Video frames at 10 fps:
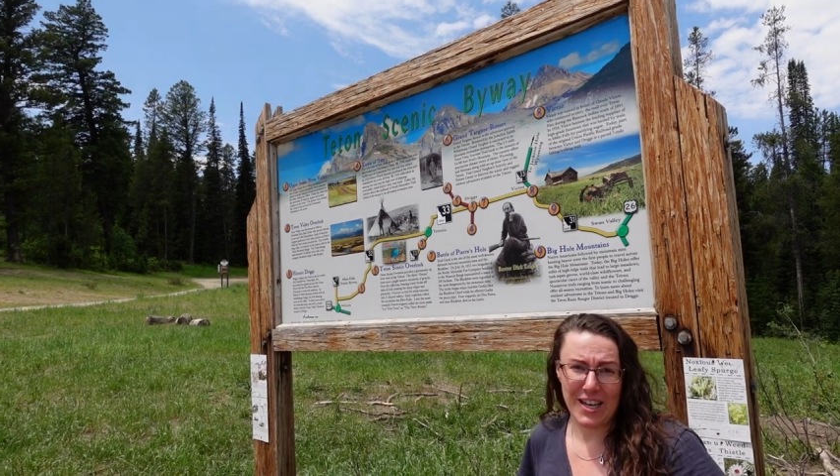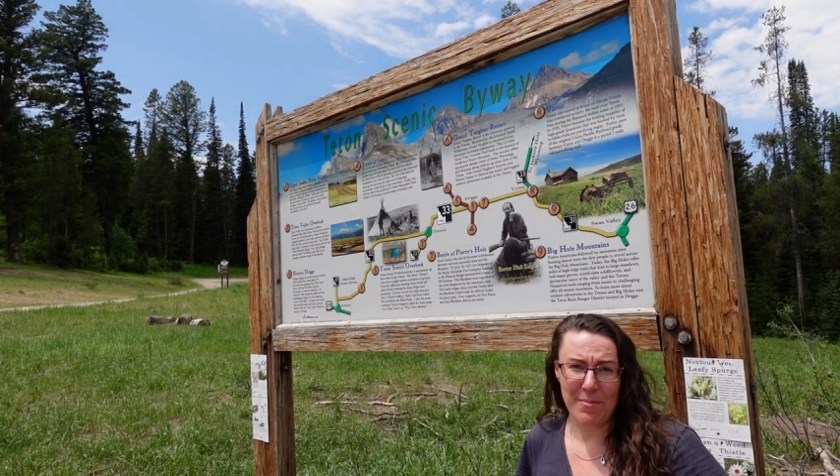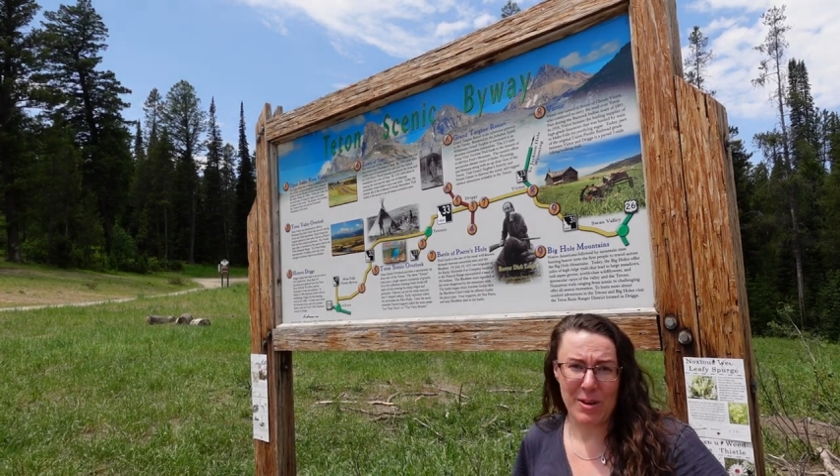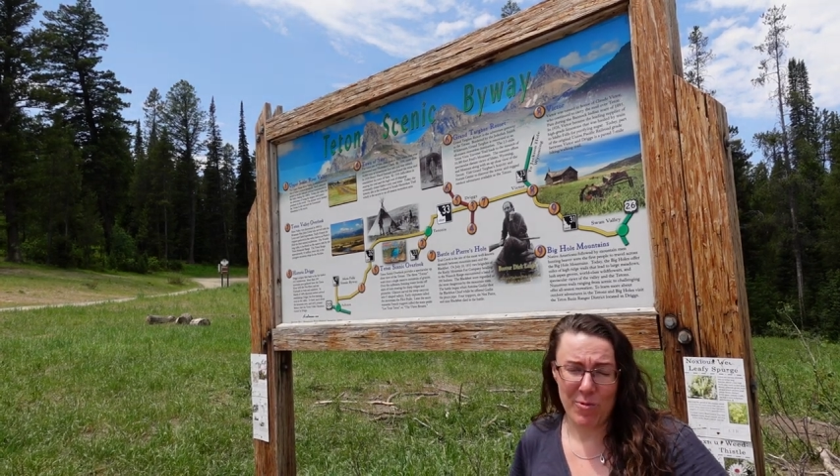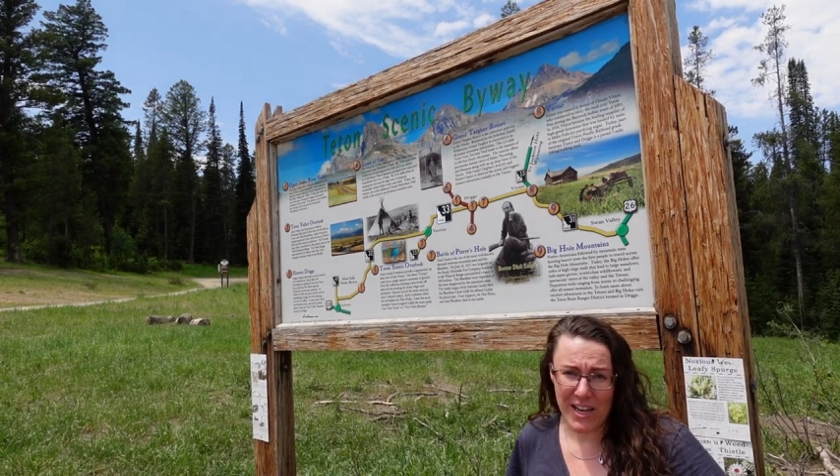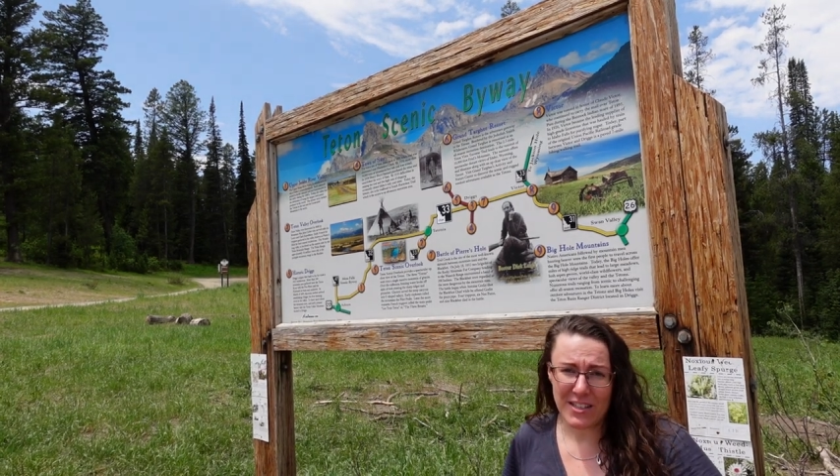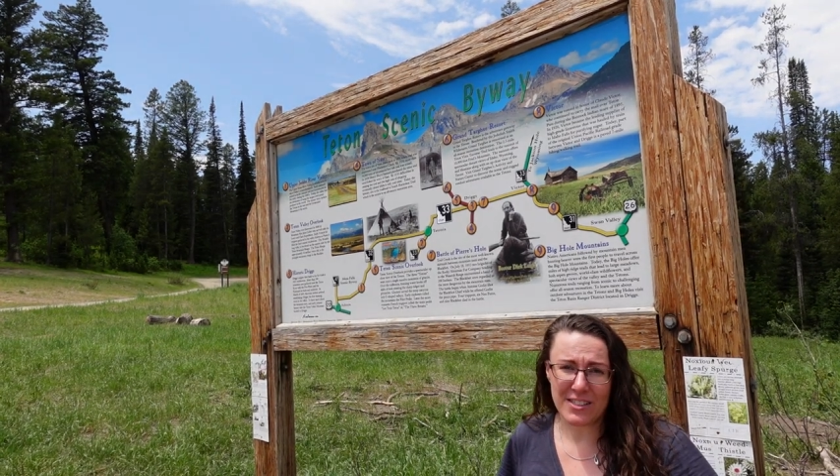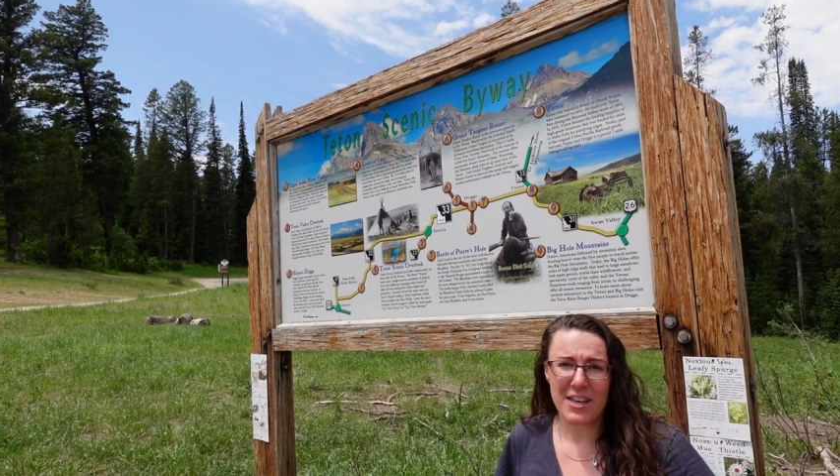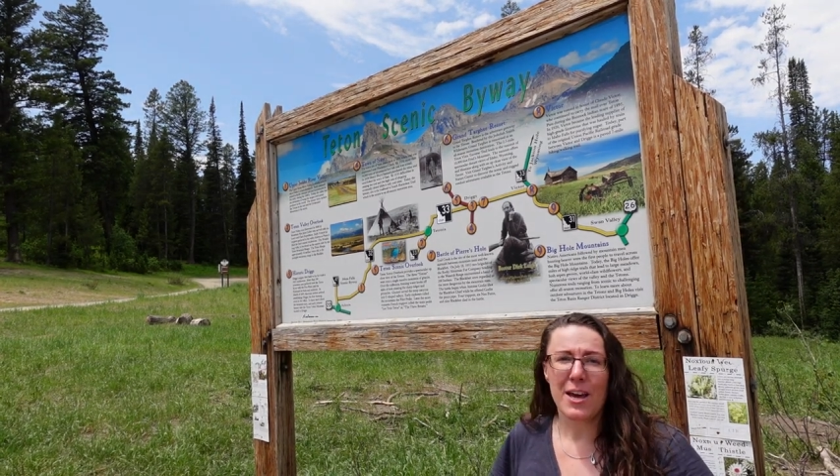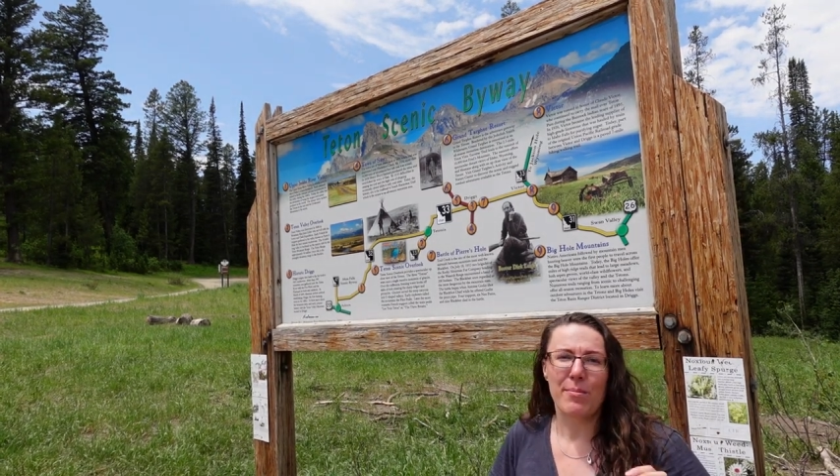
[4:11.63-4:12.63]
coming
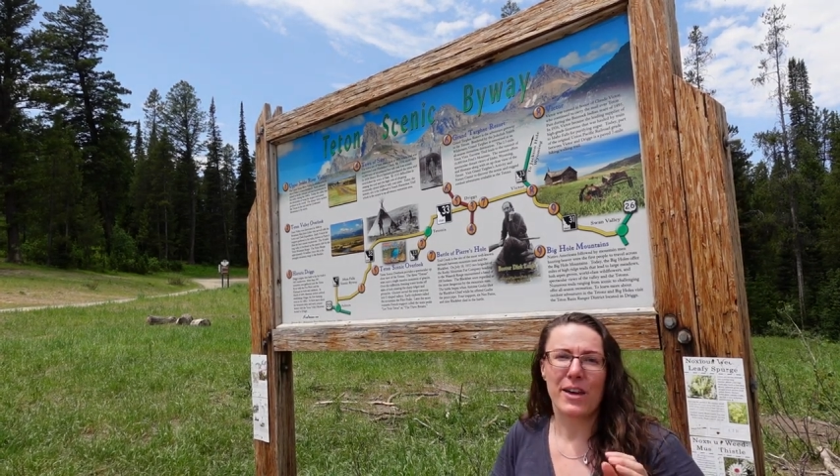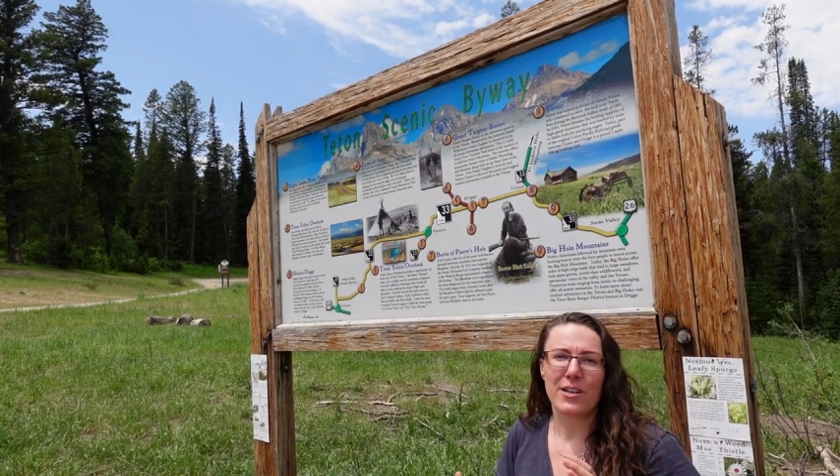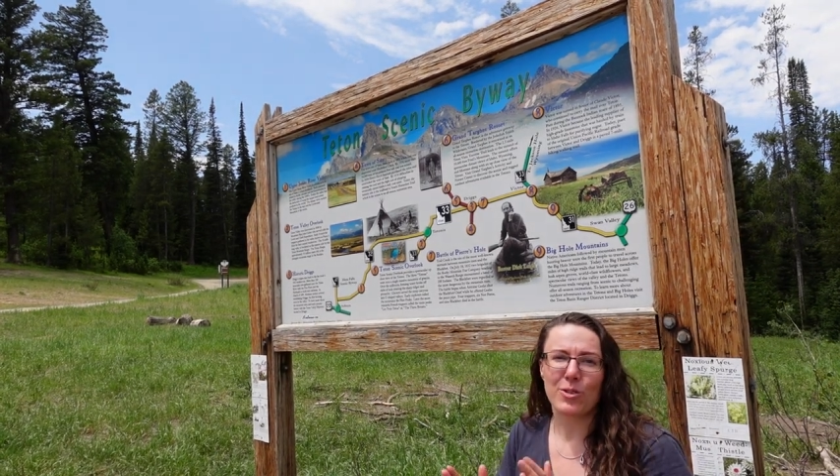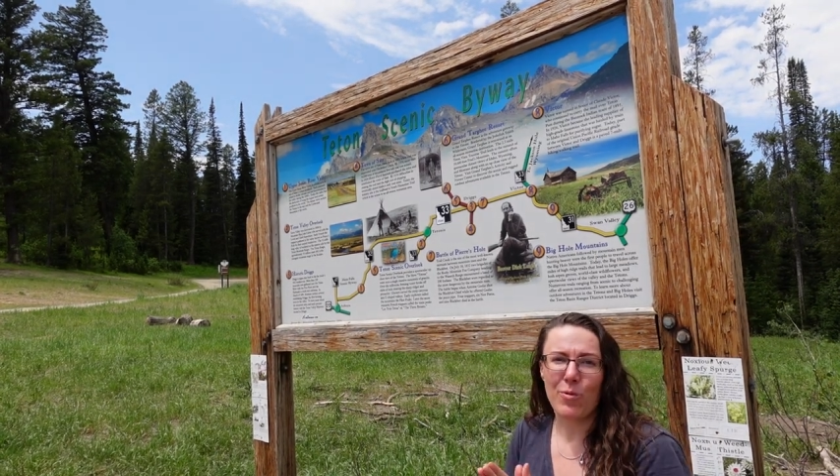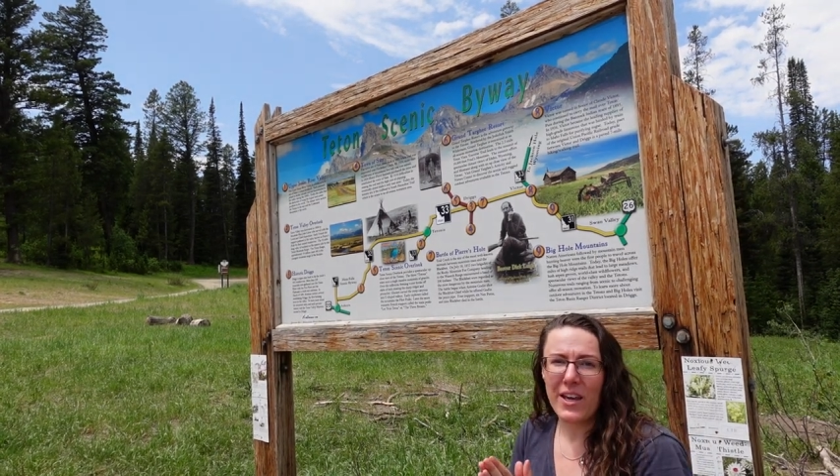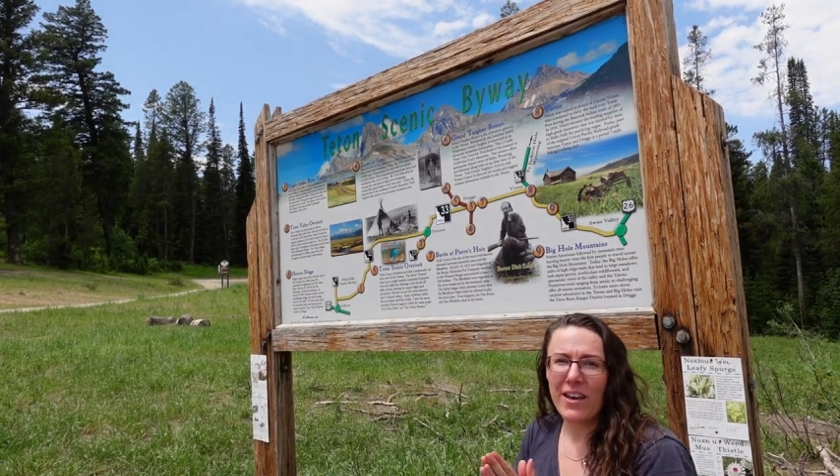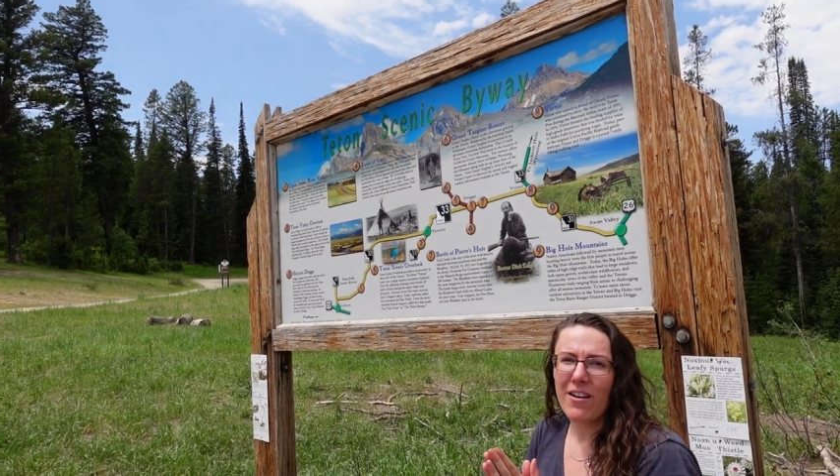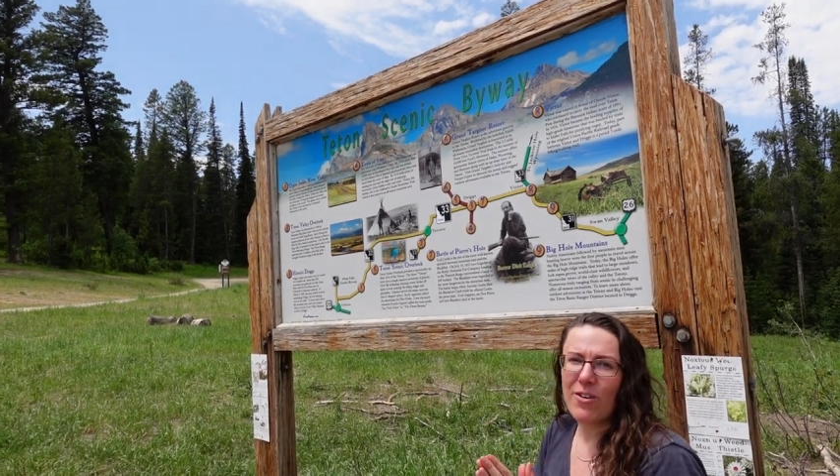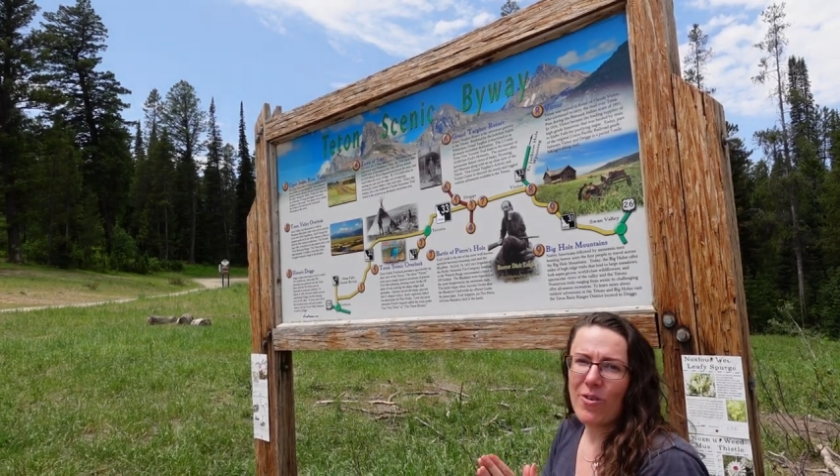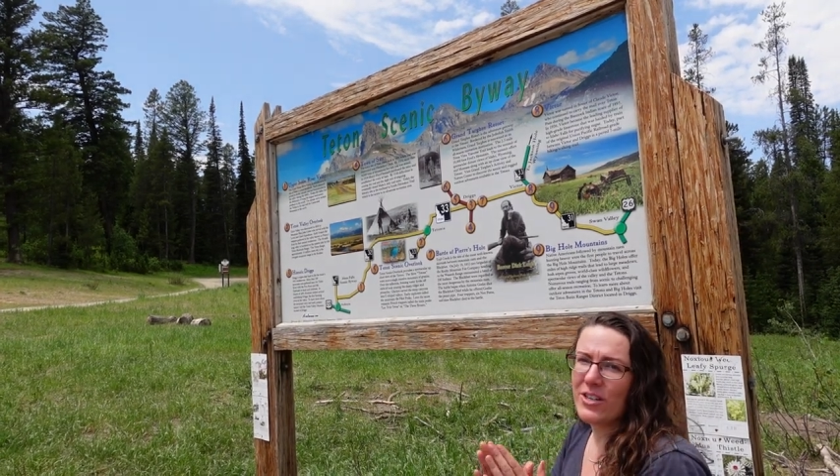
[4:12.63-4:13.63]
weeks because we
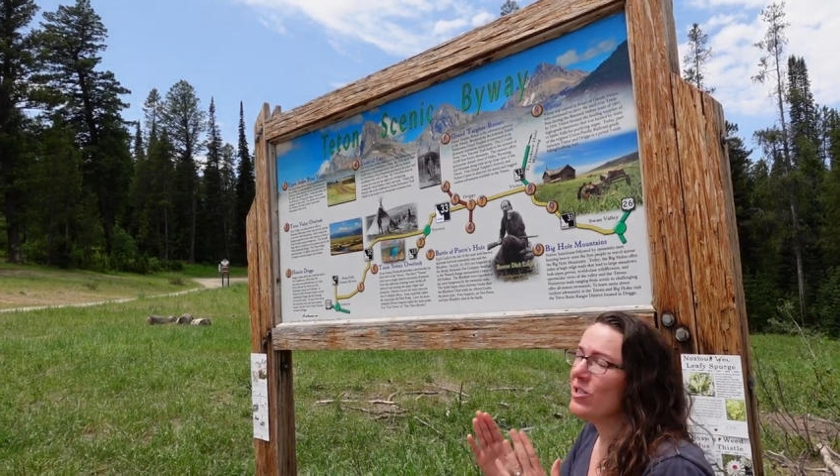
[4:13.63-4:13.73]
are going